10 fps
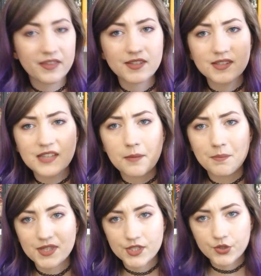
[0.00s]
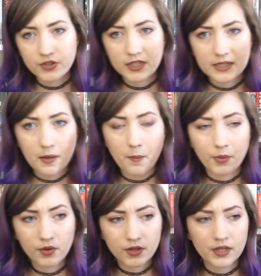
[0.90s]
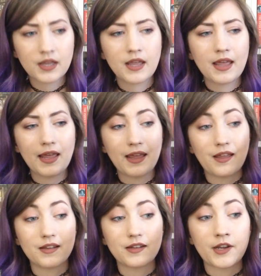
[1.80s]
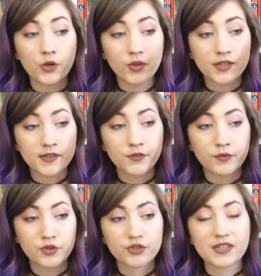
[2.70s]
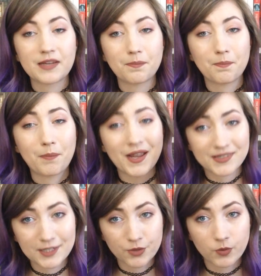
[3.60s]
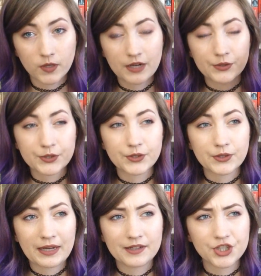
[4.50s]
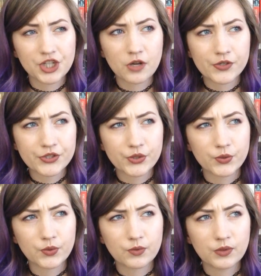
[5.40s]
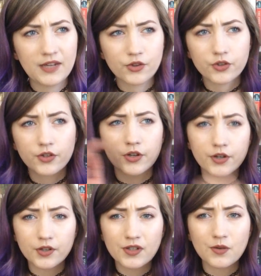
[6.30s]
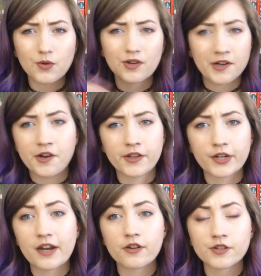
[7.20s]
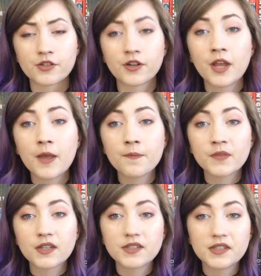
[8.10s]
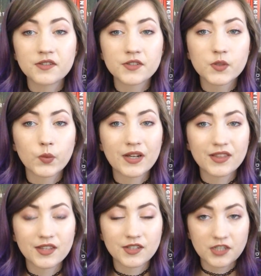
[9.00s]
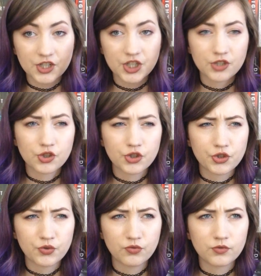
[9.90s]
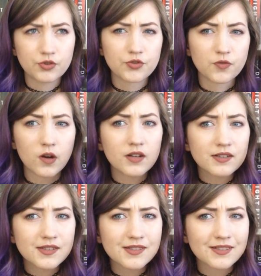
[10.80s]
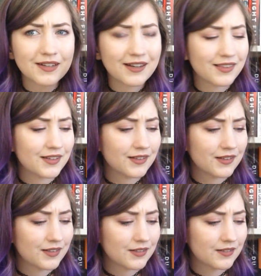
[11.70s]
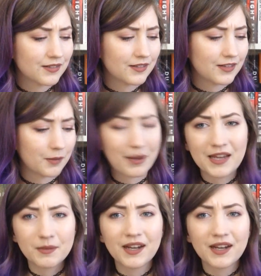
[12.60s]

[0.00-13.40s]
This is a mystery book, and I know that this features a bisexual character, and she also, either her or another character, deals with addiction to drugs, I think, like pain